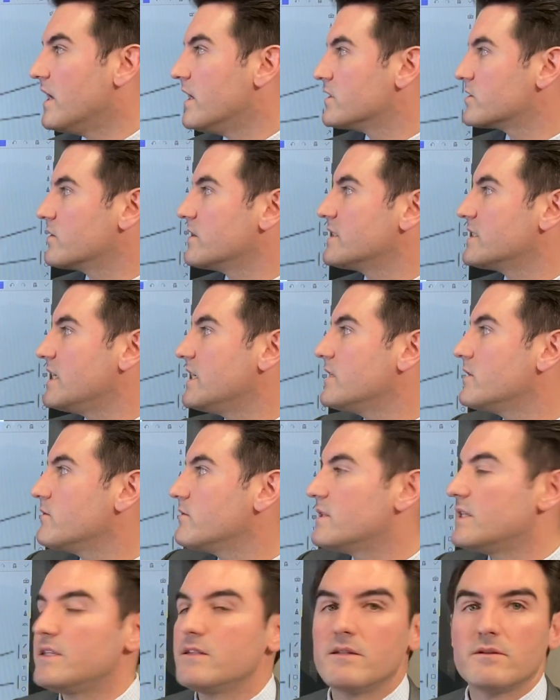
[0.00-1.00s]
So this
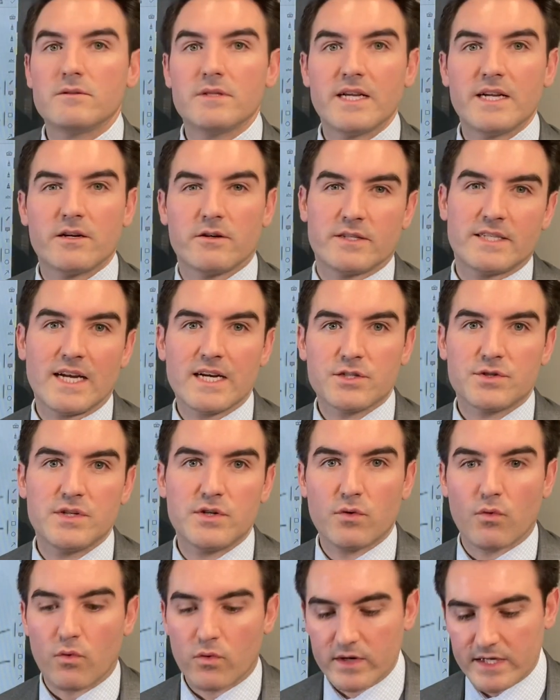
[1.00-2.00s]
endothelial layer is actually an
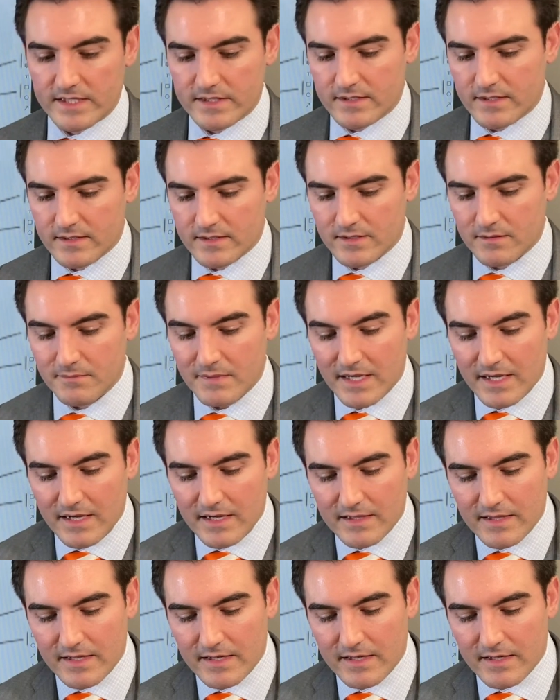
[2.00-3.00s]
organ system,
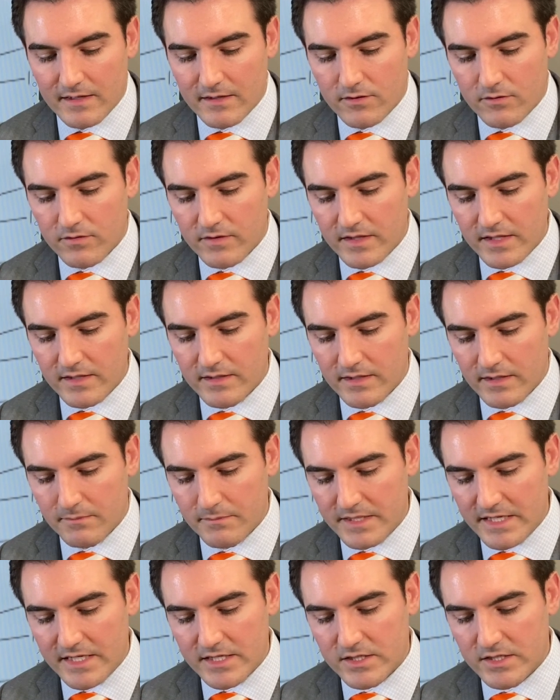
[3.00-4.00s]
and that endothelium,
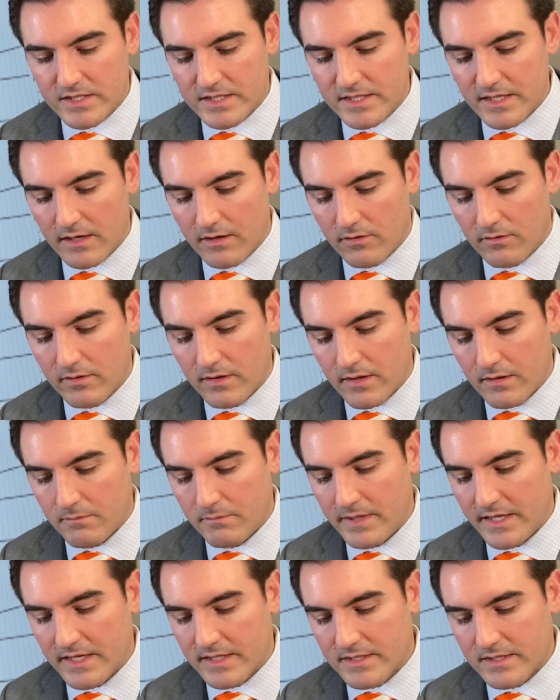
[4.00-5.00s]
each cell
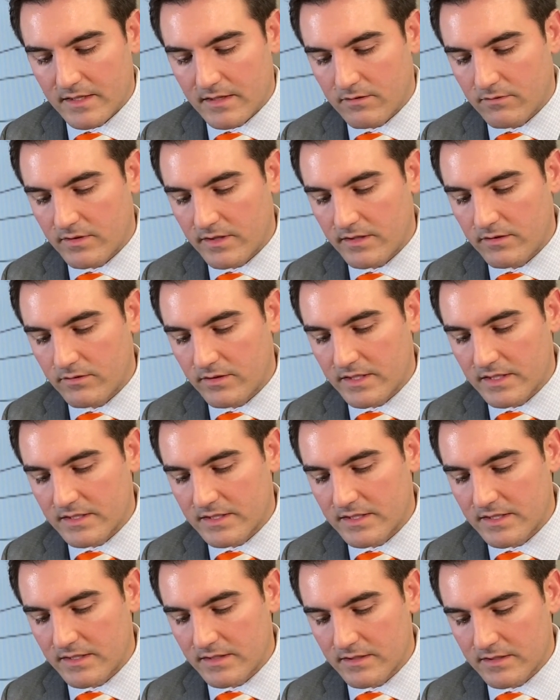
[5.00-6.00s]
makes, I don't think you can
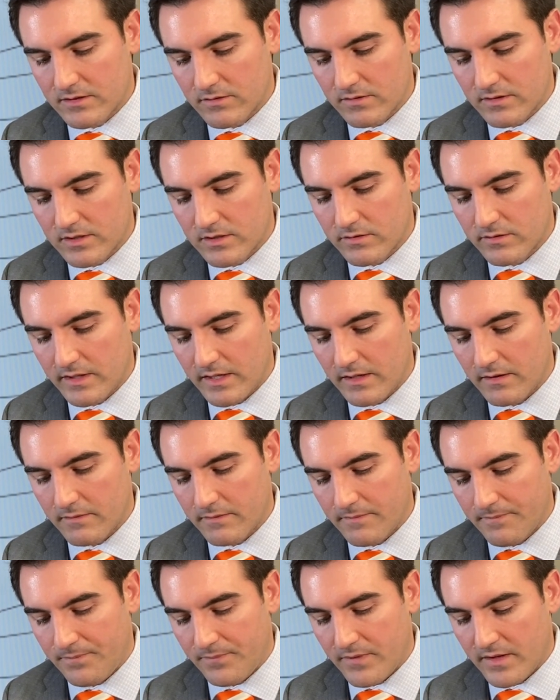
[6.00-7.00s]
see this on the screen,
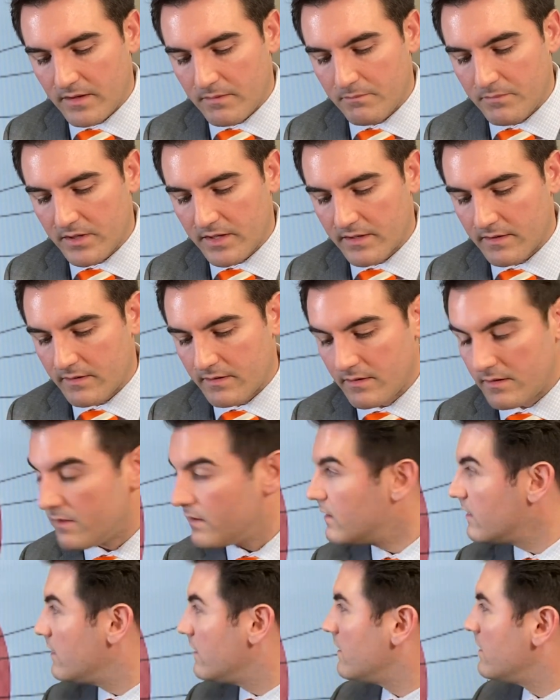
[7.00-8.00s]
but
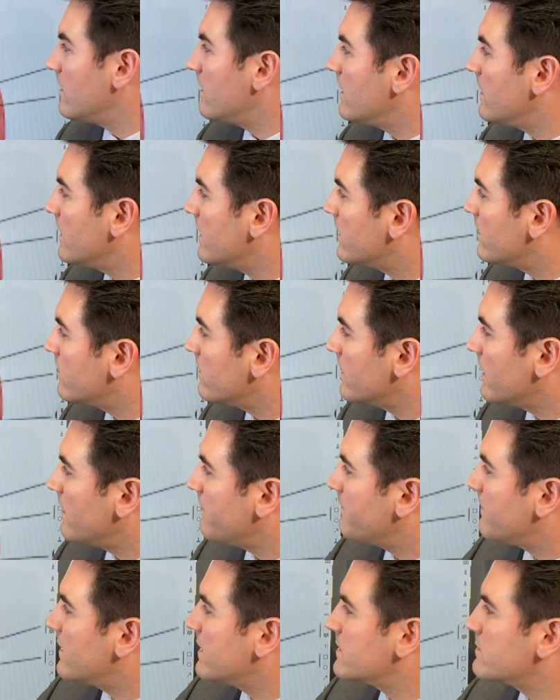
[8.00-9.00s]

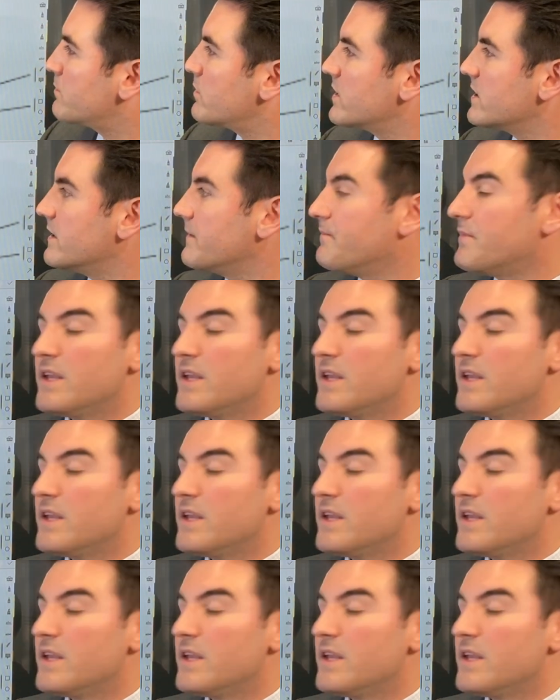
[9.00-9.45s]
that's pretty good.